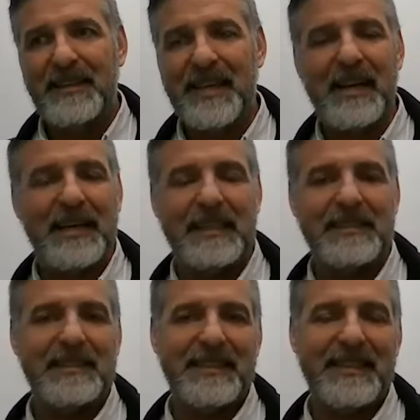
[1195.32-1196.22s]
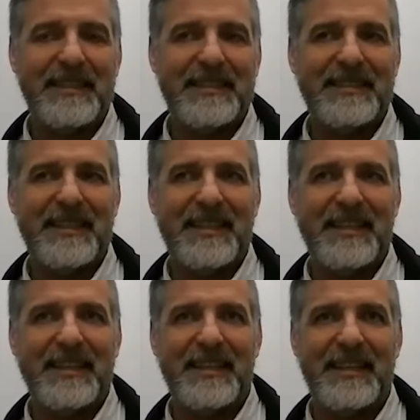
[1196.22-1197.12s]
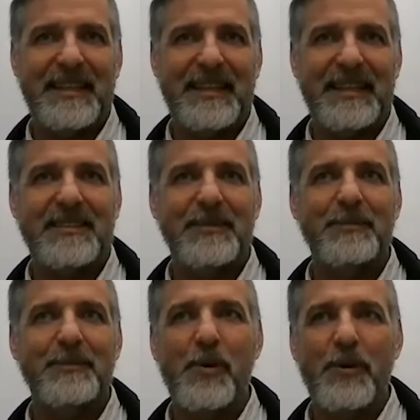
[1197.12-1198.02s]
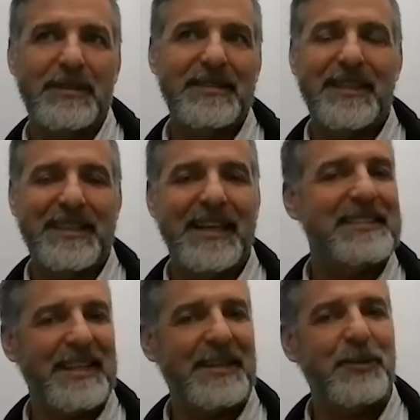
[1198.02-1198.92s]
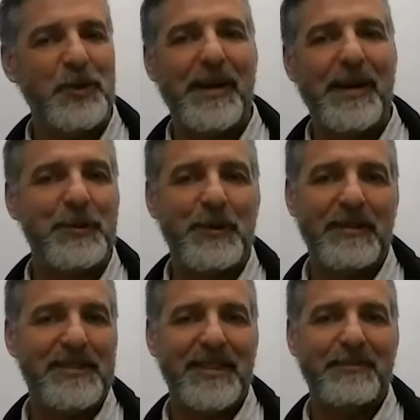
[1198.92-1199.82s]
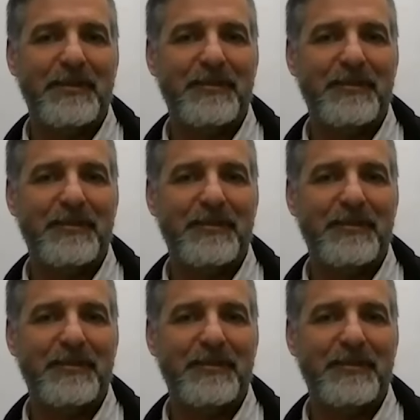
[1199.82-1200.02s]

Yeah, it's important, I guess, and that goes back to what I was saying